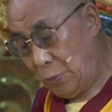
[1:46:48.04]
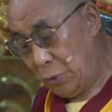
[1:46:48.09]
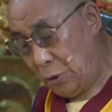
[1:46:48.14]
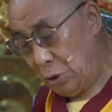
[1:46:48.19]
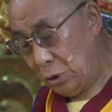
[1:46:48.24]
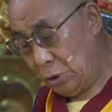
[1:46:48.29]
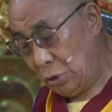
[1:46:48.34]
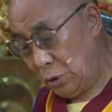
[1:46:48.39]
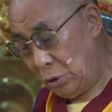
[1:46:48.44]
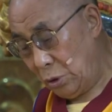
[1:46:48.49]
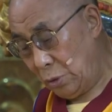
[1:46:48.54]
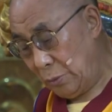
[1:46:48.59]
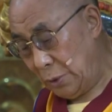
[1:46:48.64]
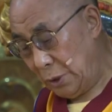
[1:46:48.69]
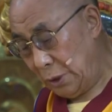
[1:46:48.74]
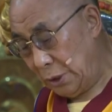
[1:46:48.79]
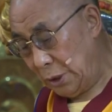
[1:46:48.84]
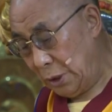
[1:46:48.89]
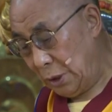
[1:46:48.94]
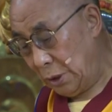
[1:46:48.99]
only when
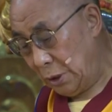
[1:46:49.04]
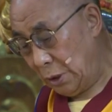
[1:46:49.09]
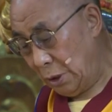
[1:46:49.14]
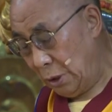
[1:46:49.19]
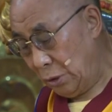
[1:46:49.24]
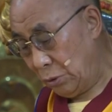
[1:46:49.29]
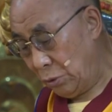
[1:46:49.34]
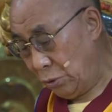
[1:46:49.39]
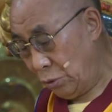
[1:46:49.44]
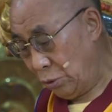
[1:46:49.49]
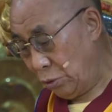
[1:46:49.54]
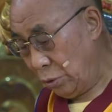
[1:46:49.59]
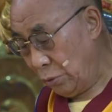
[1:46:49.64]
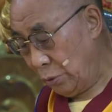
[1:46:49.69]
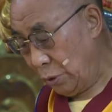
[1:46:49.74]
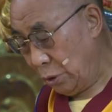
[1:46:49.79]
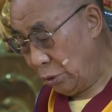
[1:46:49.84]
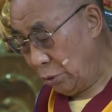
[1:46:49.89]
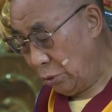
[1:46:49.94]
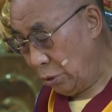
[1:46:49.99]
you have earned
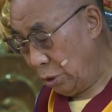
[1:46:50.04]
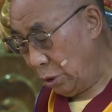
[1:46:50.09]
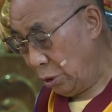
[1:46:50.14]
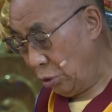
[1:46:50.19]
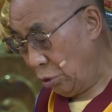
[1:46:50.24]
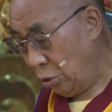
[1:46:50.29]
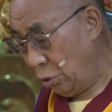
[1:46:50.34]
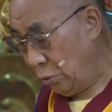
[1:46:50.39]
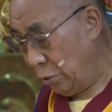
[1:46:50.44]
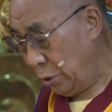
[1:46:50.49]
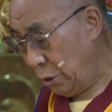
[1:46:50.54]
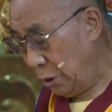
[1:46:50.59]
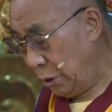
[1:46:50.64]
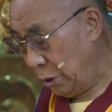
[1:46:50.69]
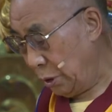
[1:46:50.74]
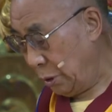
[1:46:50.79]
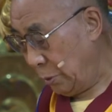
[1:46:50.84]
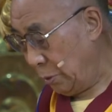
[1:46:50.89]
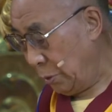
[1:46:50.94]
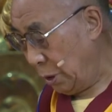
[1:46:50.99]
concentrated attention
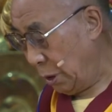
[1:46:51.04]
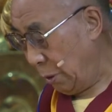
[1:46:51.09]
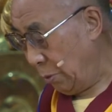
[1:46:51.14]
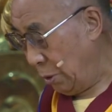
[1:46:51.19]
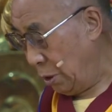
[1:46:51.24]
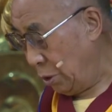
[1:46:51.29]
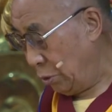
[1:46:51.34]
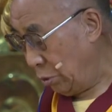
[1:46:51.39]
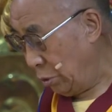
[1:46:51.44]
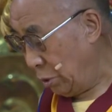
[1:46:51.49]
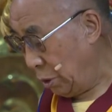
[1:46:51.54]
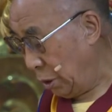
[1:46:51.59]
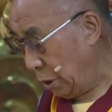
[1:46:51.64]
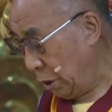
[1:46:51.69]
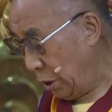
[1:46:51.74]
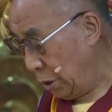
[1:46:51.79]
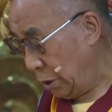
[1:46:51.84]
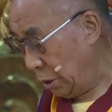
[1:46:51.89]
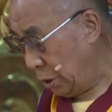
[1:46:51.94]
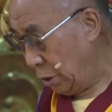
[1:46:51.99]
should you focus in
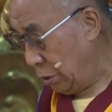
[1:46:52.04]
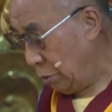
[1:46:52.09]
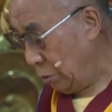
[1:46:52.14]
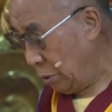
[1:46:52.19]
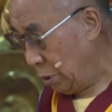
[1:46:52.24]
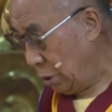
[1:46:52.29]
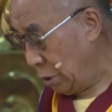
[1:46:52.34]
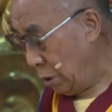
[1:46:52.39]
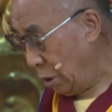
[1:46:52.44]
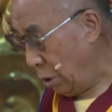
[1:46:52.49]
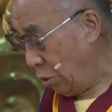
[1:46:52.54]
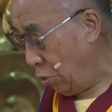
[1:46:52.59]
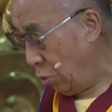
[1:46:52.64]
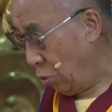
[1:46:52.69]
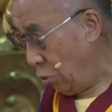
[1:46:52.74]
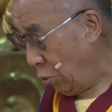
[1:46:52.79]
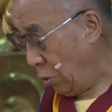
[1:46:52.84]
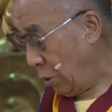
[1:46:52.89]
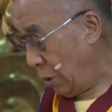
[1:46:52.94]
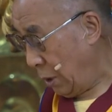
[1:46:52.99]
detail on the particulars
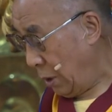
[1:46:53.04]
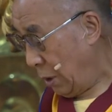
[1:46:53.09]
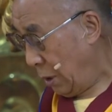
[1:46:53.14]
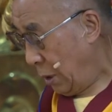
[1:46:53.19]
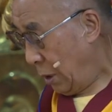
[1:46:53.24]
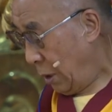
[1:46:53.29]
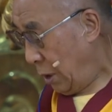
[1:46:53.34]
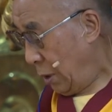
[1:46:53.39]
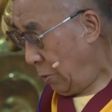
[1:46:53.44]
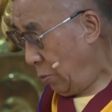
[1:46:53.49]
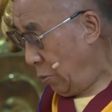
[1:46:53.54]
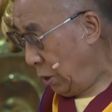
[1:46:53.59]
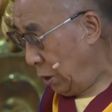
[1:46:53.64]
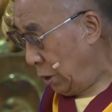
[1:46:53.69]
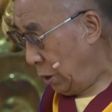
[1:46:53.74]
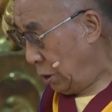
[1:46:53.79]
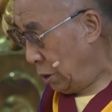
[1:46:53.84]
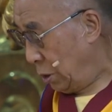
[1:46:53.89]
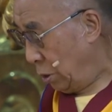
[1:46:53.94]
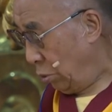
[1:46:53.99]
of objects,
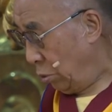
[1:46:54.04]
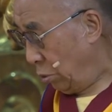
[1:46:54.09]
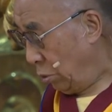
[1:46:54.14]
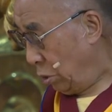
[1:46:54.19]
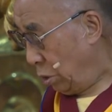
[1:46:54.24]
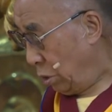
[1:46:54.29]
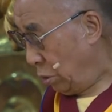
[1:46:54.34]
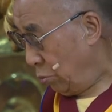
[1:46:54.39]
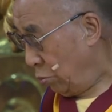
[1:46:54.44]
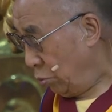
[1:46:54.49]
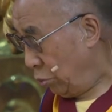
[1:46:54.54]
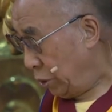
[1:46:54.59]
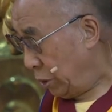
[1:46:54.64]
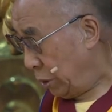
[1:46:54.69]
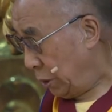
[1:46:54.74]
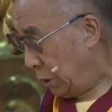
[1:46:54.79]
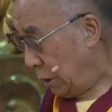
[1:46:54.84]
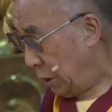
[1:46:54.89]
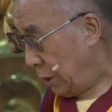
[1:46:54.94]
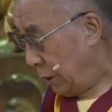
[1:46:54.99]
such as the aggregates
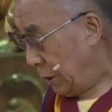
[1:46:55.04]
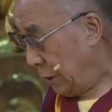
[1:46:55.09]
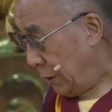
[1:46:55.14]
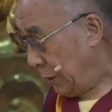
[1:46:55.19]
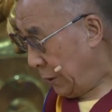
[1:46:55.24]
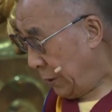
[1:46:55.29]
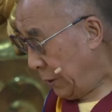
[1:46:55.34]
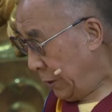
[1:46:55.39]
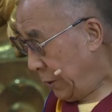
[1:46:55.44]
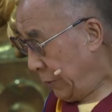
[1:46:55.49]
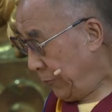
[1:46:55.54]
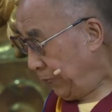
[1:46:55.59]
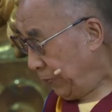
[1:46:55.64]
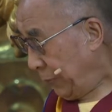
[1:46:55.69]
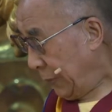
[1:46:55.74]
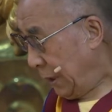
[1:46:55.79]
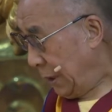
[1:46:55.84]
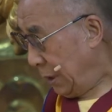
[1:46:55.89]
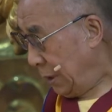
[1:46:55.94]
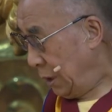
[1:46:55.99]
and constituents.
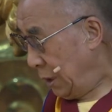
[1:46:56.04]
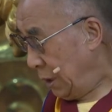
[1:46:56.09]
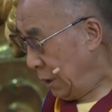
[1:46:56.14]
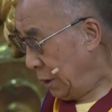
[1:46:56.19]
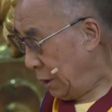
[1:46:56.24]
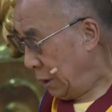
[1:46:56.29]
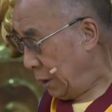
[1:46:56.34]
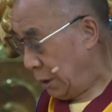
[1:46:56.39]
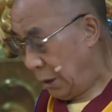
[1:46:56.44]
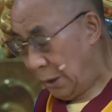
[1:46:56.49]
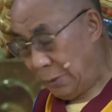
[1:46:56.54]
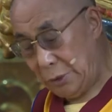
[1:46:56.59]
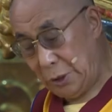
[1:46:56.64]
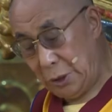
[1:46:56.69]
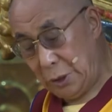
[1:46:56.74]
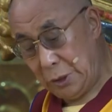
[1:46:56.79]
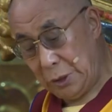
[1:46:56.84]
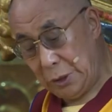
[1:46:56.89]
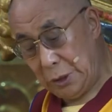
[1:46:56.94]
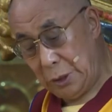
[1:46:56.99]
It is in light of
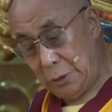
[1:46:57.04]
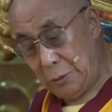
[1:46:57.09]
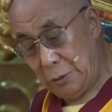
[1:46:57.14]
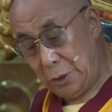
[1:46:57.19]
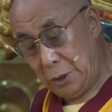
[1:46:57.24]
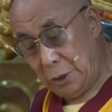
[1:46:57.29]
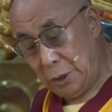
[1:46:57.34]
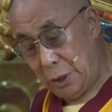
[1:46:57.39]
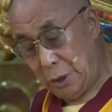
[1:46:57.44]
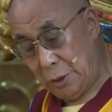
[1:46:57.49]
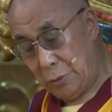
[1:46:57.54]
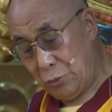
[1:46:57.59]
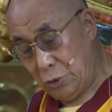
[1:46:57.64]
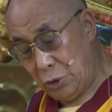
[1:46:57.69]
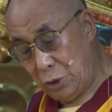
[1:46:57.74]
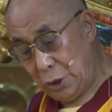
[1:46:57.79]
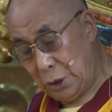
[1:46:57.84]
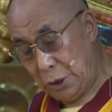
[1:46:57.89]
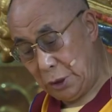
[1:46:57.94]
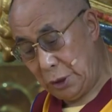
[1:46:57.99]
the particulars of
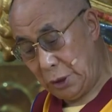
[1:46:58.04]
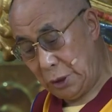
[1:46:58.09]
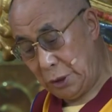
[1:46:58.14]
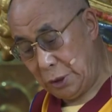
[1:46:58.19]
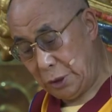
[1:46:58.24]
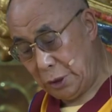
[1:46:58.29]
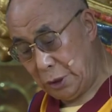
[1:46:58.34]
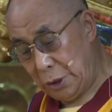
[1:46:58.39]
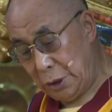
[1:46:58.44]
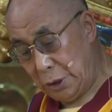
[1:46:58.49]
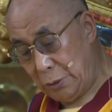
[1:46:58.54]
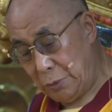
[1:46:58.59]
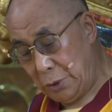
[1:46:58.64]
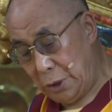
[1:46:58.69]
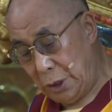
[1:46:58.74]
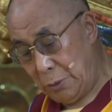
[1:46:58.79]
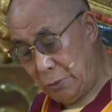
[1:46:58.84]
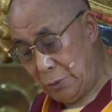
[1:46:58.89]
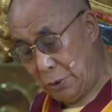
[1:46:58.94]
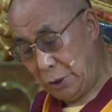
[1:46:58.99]
yogi's meditation on
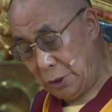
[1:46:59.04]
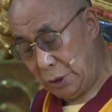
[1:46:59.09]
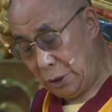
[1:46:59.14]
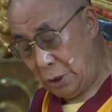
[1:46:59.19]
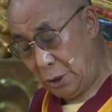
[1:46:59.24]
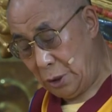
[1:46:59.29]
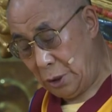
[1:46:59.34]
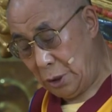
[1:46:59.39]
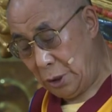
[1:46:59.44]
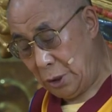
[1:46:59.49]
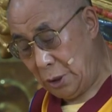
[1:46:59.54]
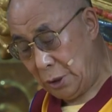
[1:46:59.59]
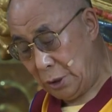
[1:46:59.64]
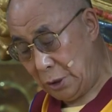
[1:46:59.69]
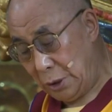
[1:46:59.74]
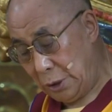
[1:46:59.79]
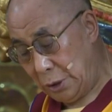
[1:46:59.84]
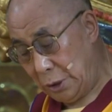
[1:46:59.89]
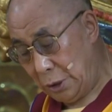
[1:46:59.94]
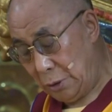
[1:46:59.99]
objects, such as
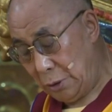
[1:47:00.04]
18